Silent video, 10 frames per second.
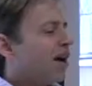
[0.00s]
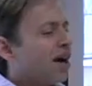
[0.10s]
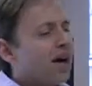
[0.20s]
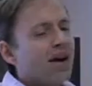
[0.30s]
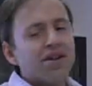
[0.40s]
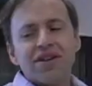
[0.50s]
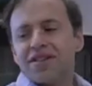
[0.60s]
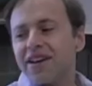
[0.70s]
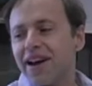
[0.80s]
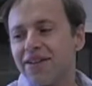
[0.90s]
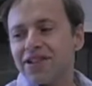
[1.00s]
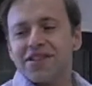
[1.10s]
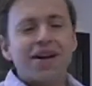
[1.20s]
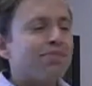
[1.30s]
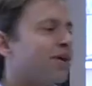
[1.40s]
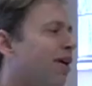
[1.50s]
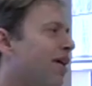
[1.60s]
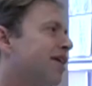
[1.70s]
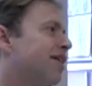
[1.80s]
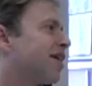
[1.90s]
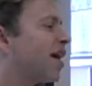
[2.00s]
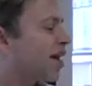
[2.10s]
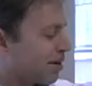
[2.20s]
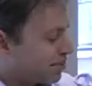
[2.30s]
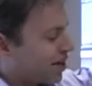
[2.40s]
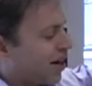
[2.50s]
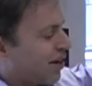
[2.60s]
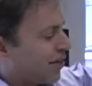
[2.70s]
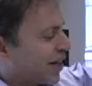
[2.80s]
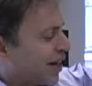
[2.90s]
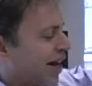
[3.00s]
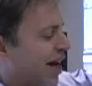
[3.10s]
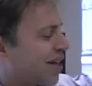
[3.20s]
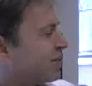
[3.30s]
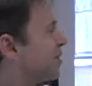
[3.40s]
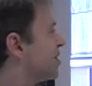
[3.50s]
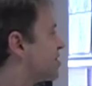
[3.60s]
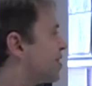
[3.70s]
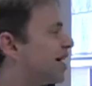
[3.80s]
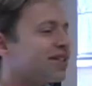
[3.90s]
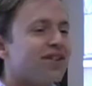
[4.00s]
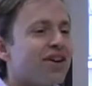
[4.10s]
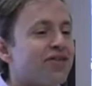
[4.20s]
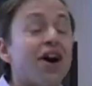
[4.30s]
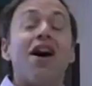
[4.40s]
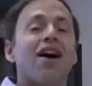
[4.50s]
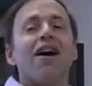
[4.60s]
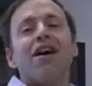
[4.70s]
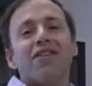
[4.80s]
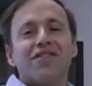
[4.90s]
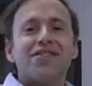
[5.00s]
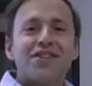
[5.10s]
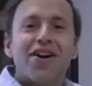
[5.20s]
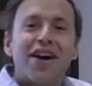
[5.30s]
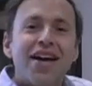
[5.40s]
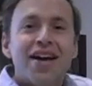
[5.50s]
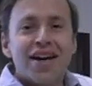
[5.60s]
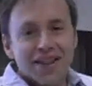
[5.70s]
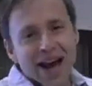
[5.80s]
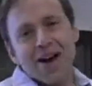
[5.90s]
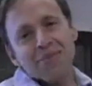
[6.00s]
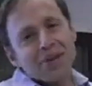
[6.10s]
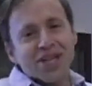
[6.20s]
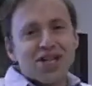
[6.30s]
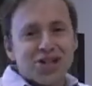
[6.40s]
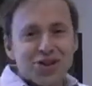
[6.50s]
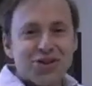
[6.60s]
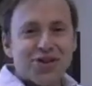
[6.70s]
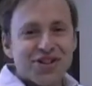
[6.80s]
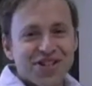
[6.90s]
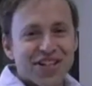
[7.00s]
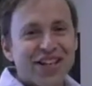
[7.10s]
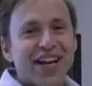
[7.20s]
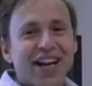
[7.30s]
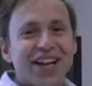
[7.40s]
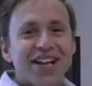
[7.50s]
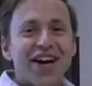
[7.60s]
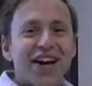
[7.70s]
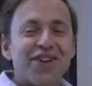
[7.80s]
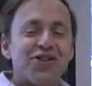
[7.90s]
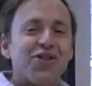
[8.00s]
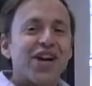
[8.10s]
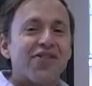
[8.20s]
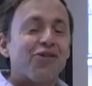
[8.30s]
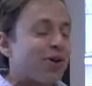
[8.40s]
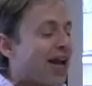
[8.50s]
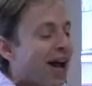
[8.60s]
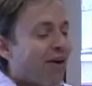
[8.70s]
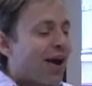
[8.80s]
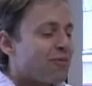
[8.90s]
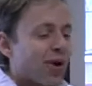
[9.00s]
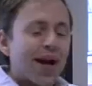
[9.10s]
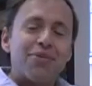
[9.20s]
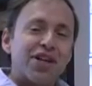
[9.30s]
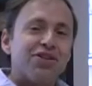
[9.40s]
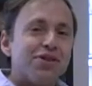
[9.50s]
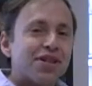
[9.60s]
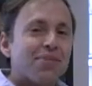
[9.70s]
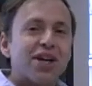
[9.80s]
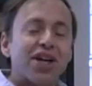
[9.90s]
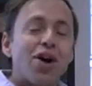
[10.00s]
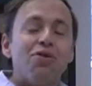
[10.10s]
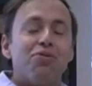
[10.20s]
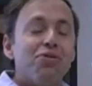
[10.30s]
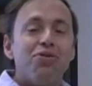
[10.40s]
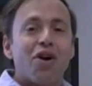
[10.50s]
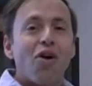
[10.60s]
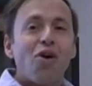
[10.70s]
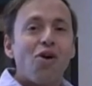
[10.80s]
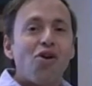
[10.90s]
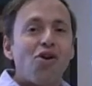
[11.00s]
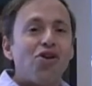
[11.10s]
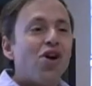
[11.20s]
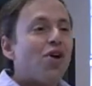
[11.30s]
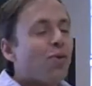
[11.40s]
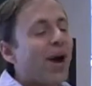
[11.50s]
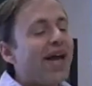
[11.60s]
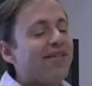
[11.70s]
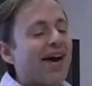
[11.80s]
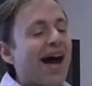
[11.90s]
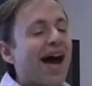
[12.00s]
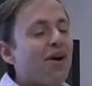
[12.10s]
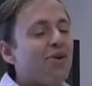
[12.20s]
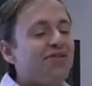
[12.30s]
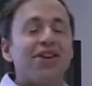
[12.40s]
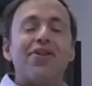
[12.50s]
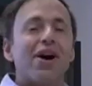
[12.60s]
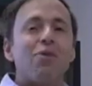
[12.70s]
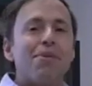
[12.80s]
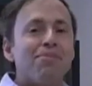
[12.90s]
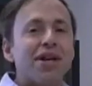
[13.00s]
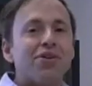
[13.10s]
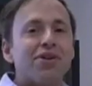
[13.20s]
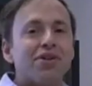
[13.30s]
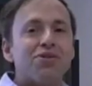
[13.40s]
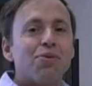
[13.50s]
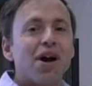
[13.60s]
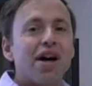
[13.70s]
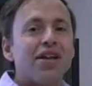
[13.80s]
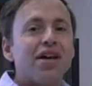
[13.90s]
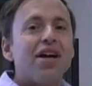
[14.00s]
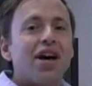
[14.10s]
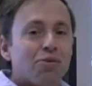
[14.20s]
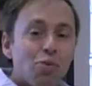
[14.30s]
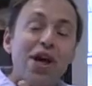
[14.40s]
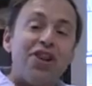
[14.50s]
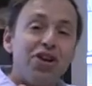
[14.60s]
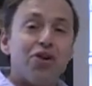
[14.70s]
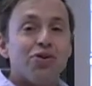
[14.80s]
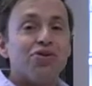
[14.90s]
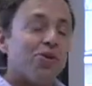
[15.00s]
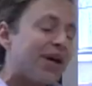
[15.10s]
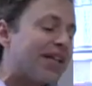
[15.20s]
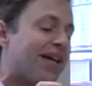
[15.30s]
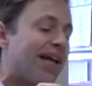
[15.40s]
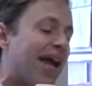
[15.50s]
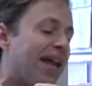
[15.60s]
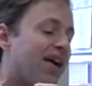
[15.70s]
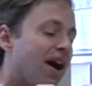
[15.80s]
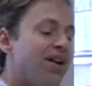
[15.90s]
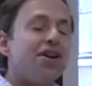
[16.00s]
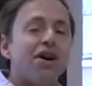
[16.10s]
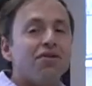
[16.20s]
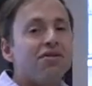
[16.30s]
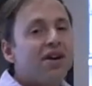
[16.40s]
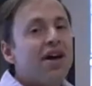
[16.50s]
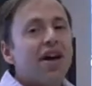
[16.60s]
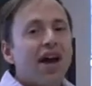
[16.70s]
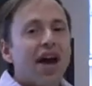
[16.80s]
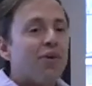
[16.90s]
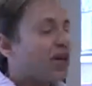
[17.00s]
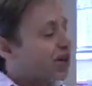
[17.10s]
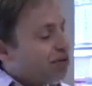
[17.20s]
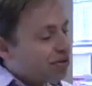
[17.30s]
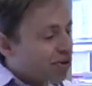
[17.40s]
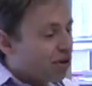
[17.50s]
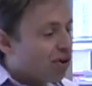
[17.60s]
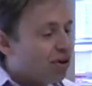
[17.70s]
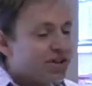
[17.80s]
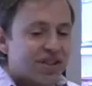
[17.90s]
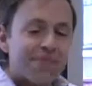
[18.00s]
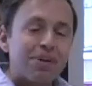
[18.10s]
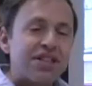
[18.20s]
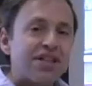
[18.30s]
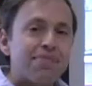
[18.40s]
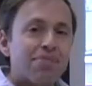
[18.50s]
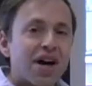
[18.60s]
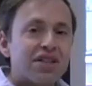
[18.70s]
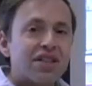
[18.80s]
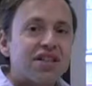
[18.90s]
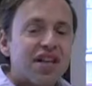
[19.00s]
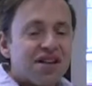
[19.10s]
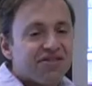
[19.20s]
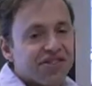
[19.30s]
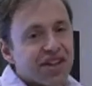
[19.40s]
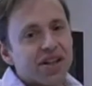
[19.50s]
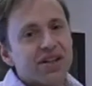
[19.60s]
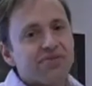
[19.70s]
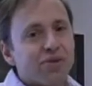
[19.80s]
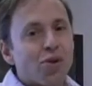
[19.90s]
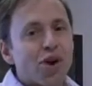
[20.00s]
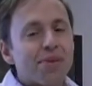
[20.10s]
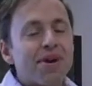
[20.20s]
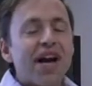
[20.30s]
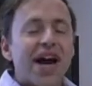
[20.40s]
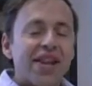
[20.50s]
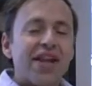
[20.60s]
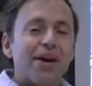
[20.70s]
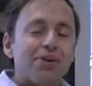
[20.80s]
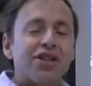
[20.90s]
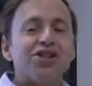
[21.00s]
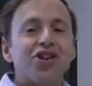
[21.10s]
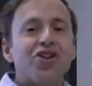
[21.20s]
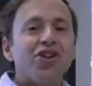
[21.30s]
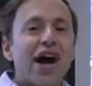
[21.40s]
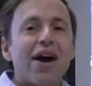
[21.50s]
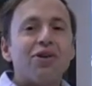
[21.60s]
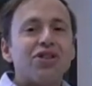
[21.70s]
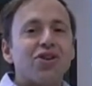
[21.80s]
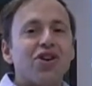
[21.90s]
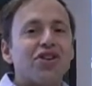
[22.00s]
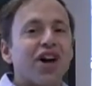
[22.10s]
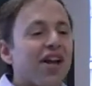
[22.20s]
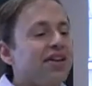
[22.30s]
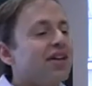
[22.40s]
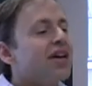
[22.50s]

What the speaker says: Oh, will this guy ever stop talking? God, I'm tired. I want to get out of this. When is this class over? Oh, sorry. Now I'm being a student, see? And so therefore now what I'm going to do is I'm going to go through the whole way of how we figure out what mineral is what with you. So we're going to take an unknown, and we're going to go through the whole step-by-step process, fill in a form, and then I'm going to show you how it's all done.